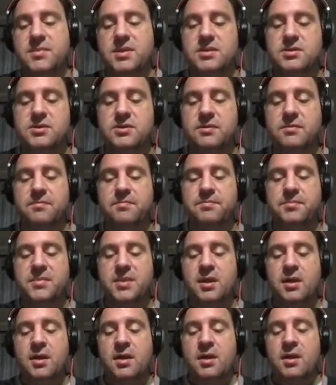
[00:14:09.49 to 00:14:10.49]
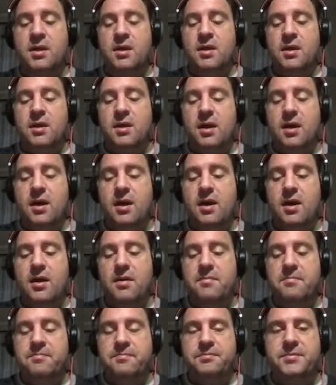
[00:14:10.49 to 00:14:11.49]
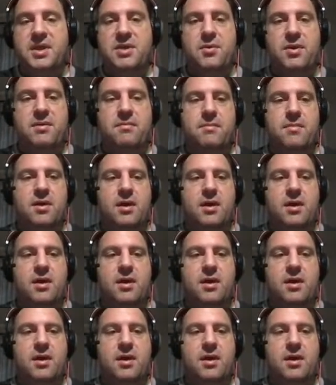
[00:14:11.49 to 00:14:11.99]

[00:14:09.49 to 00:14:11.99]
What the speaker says: So anyway,